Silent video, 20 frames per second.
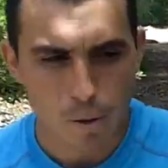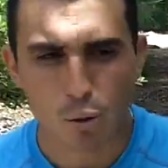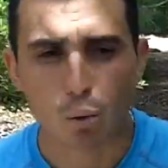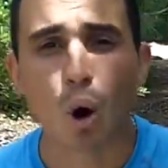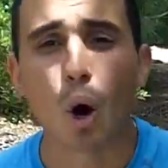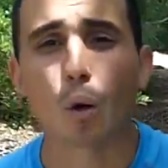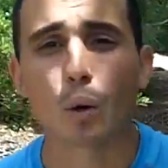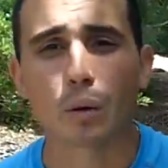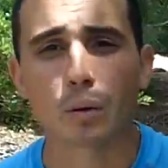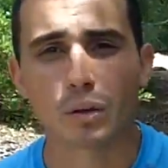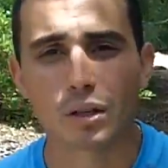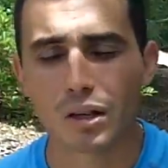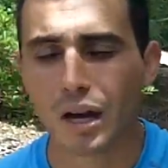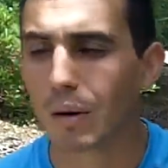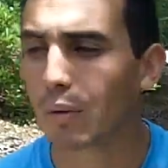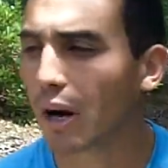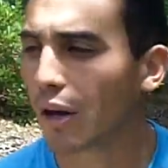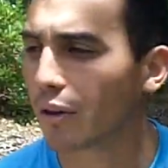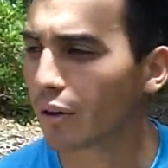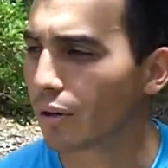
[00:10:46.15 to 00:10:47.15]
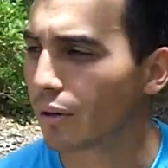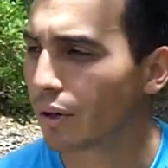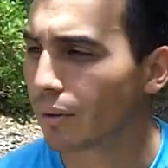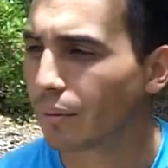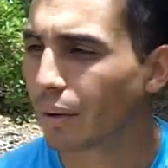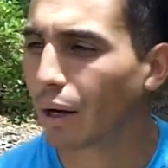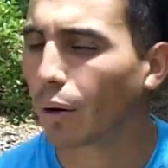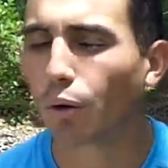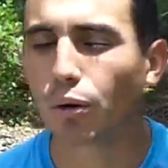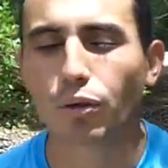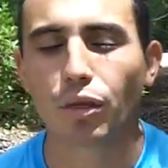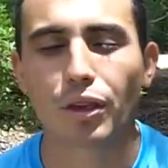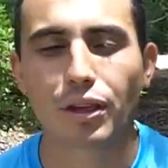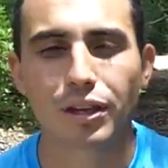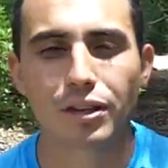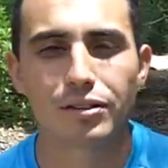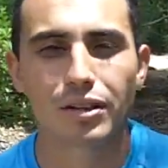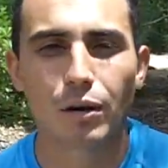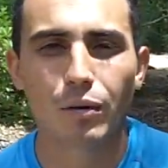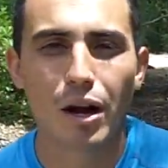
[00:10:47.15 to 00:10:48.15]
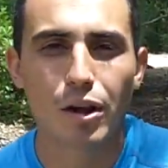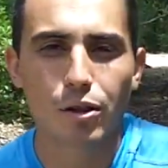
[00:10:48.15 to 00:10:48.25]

growing. Okay, my whole thing is I'd